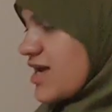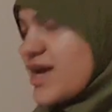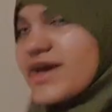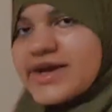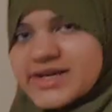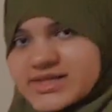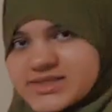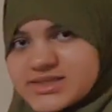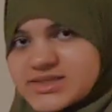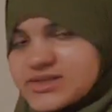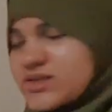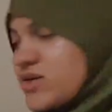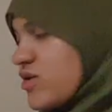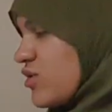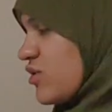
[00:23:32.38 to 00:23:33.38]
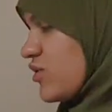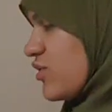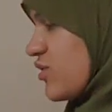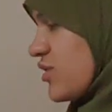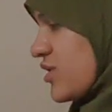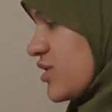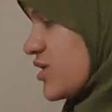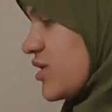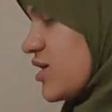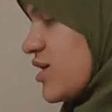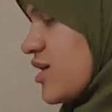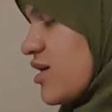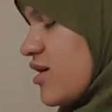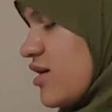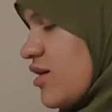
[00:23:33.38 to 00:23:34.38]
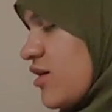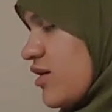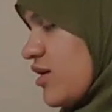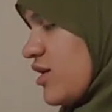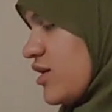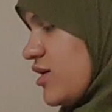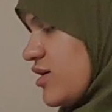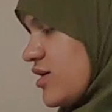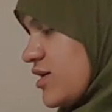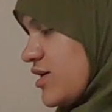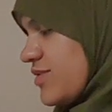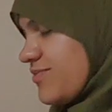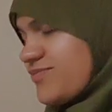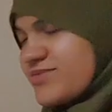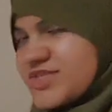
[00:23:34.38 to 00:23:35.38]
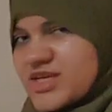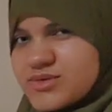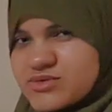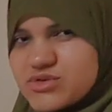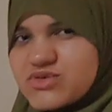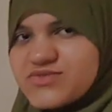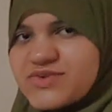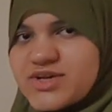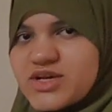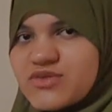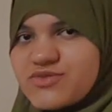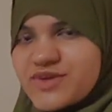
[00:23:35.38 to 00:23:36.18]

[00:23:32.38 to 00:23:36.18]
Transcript: x, or the absolute value of